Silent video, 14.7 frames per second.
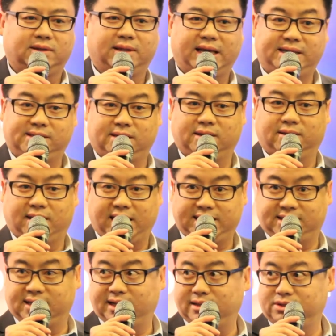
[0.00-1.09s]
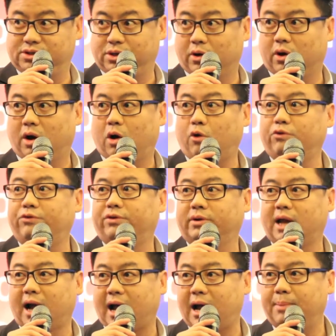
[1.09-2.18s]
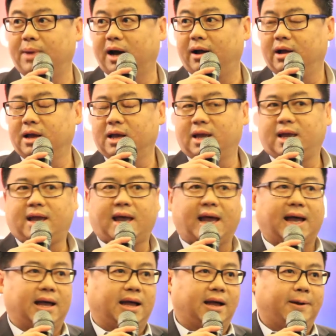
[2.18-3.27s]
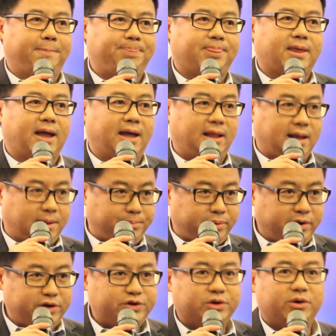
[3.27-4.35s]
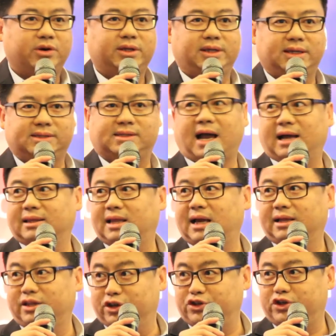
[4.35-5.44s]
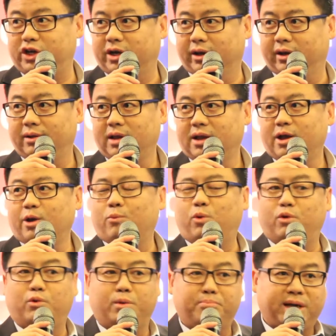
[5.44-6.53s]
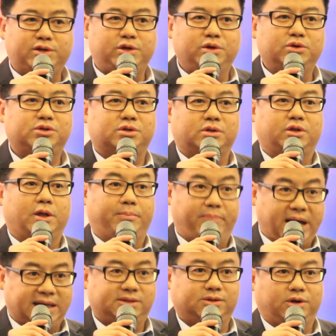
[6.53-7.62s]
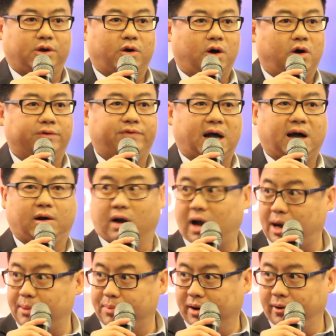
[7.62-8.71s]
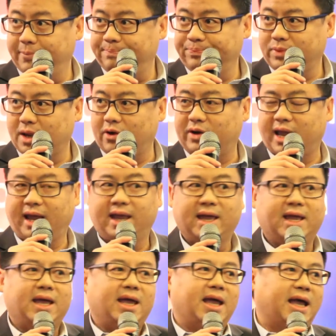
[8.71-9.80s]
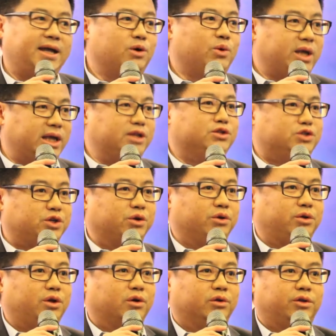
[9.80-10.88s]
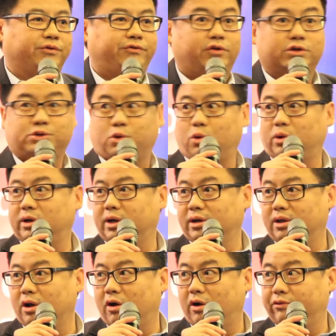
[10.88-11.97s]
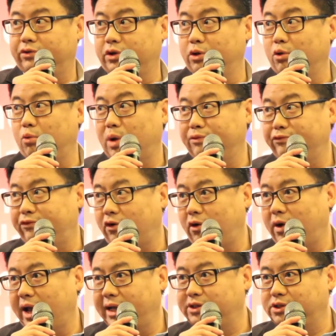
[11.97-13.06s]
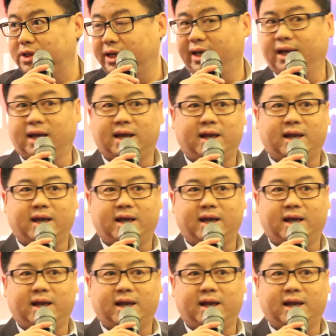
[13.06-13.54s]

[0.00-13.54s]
laser lighting, over the harbour. And I'm pretty sure this countdown this year, we will make use the best, of our harbour, okay? And going into, the first quarter, of 2014, actually,